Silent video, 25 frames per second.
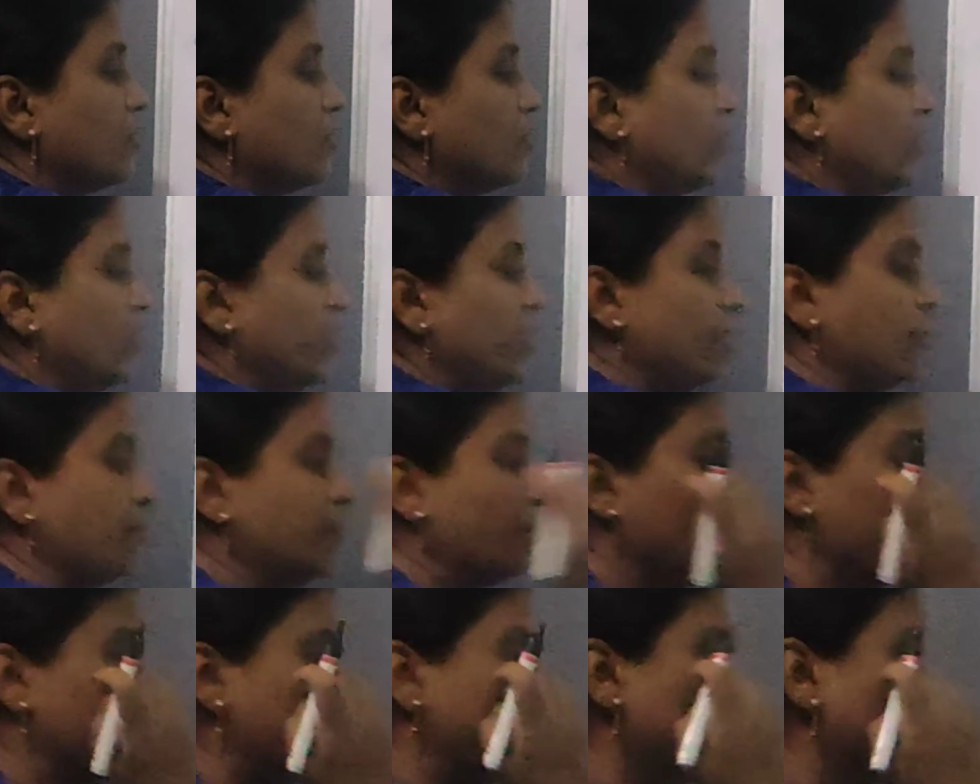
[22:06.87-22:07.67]
Okay,
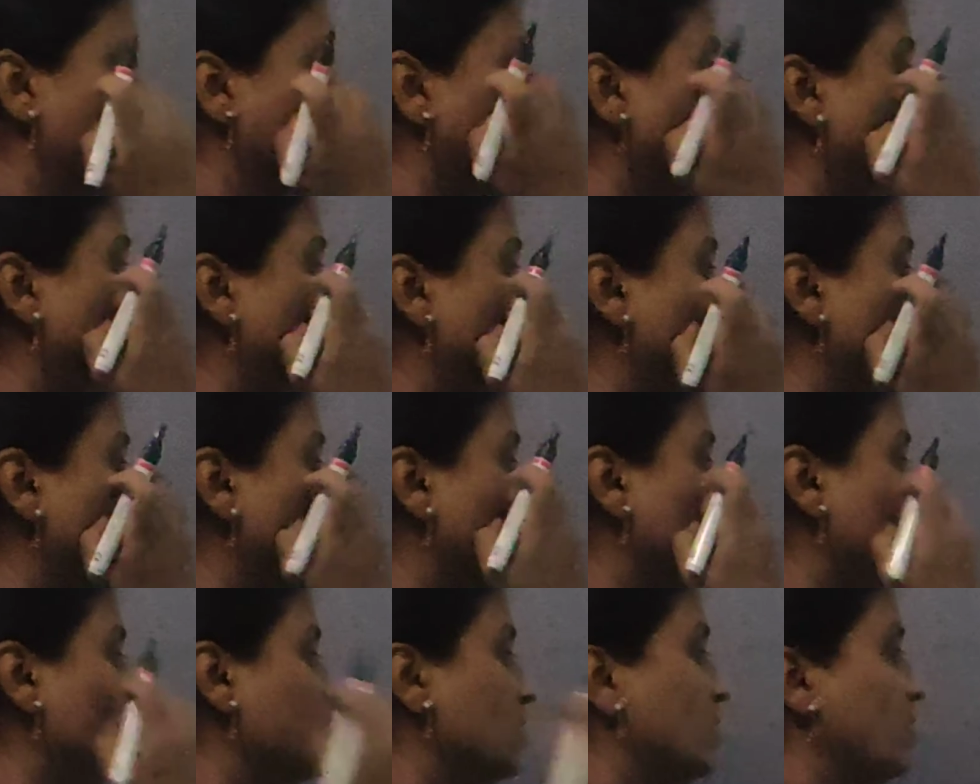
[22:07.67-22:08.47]
so
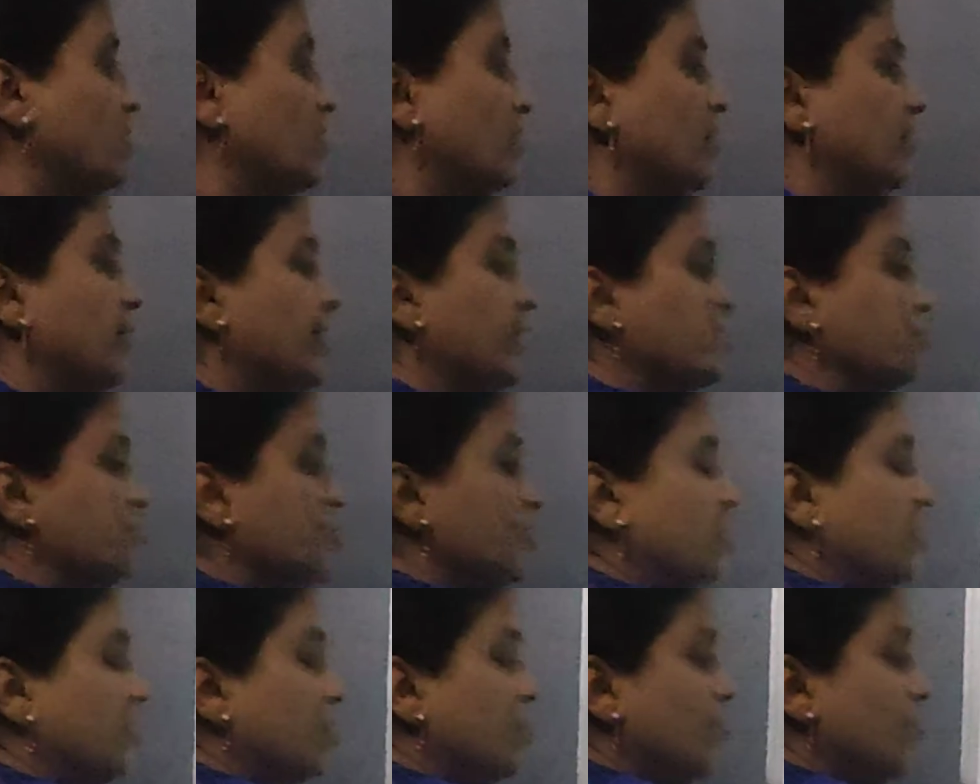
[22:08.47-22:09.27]
here it has
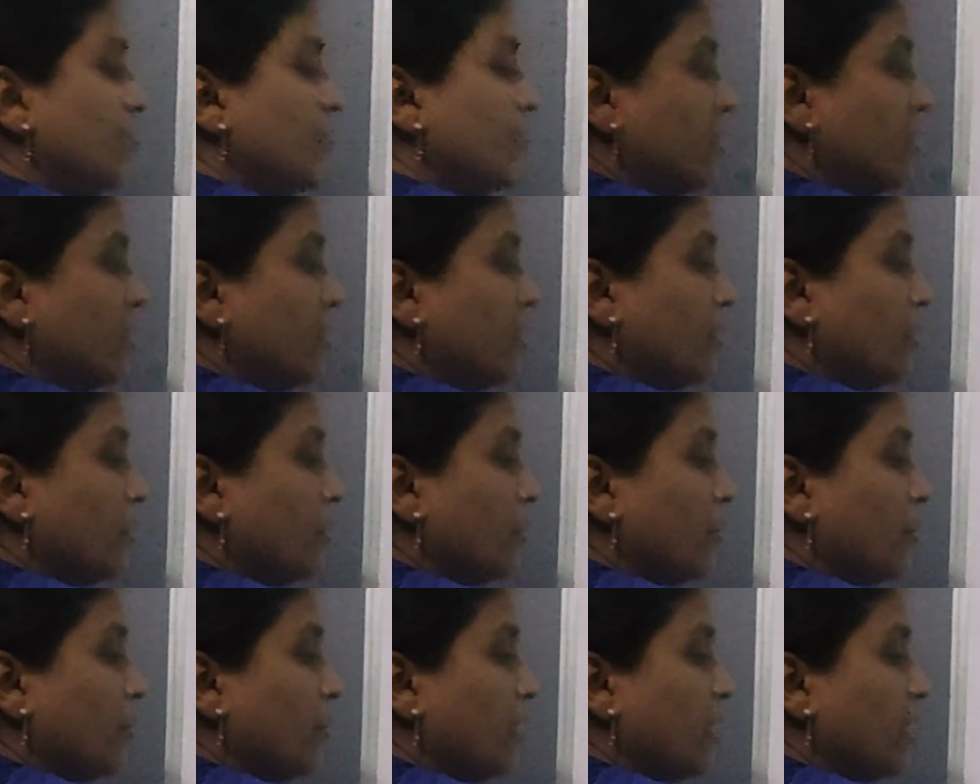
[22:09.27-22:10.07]
become
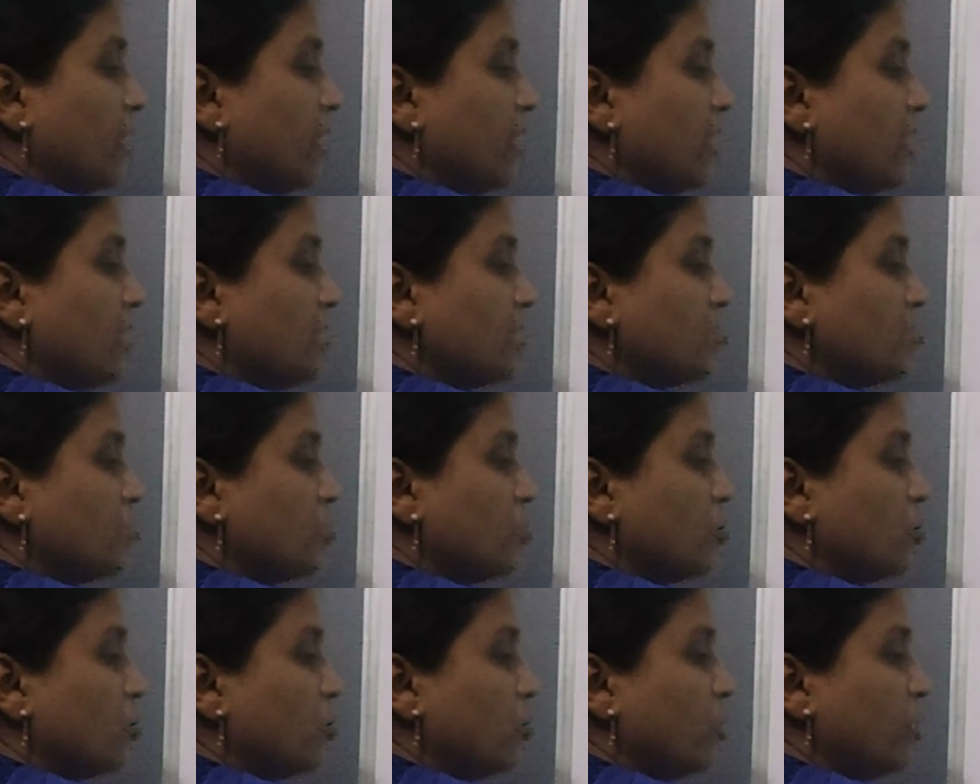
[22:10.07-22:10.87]

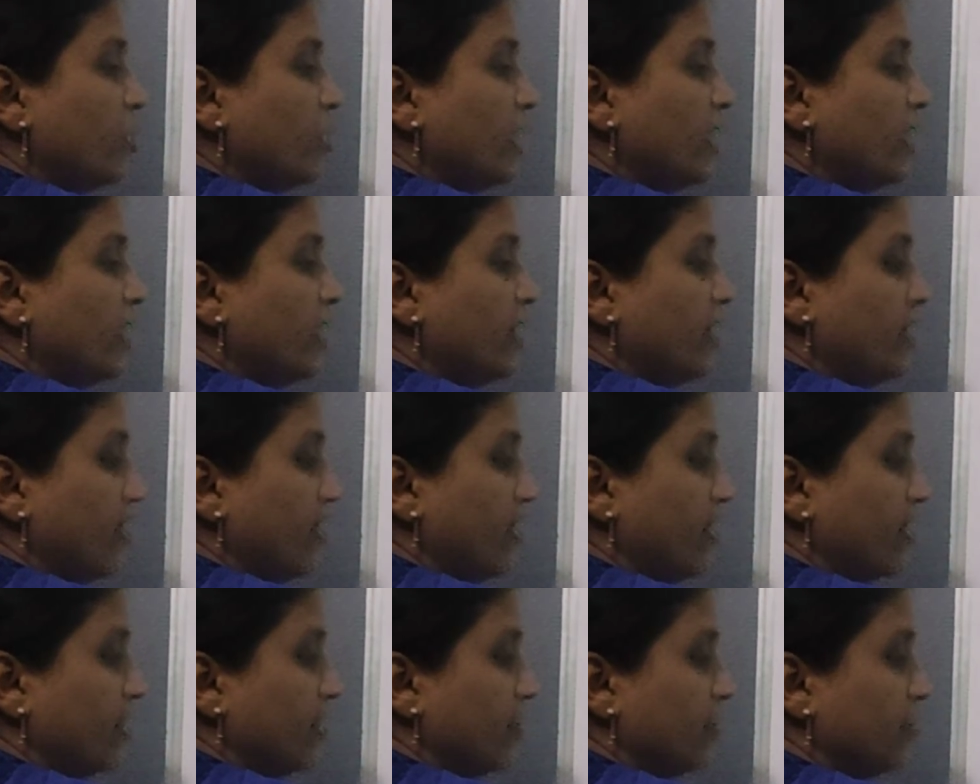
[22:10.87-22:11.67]
megaspore
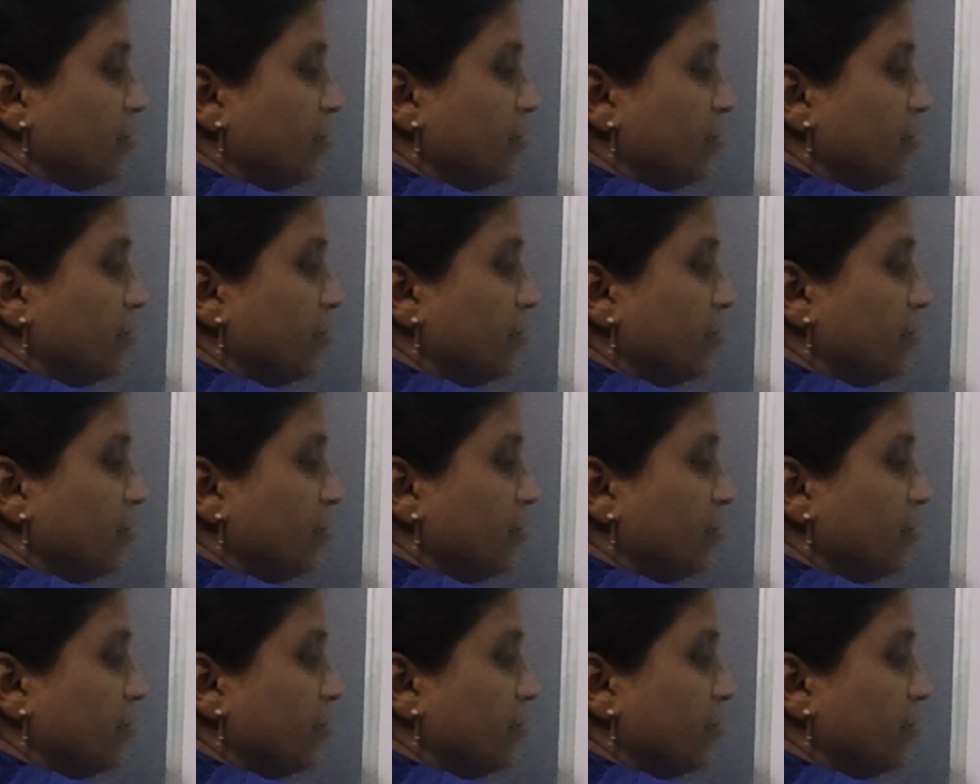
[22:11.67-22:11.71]
tetrad.